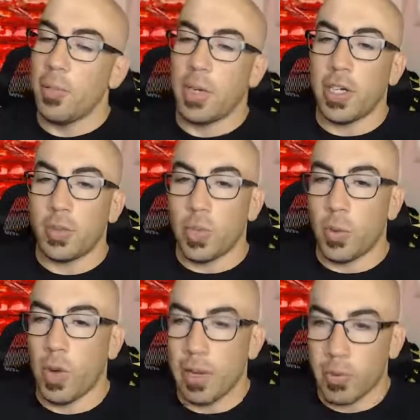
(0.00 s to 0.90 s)
because when
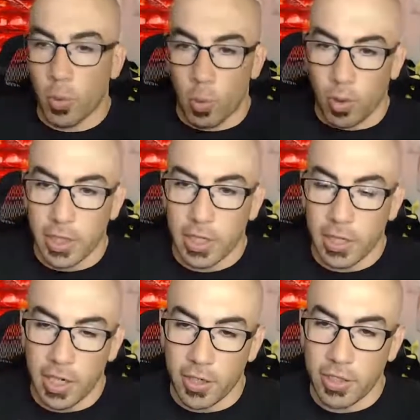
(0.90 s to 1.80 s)
the waves are rolling
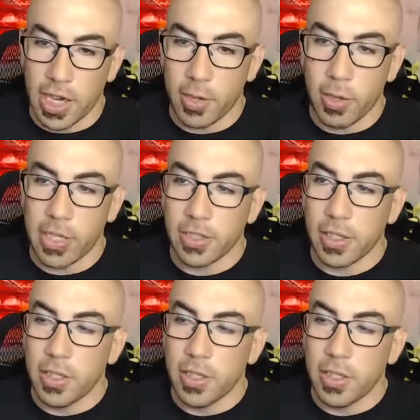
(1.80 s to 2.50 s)
and you're sideways,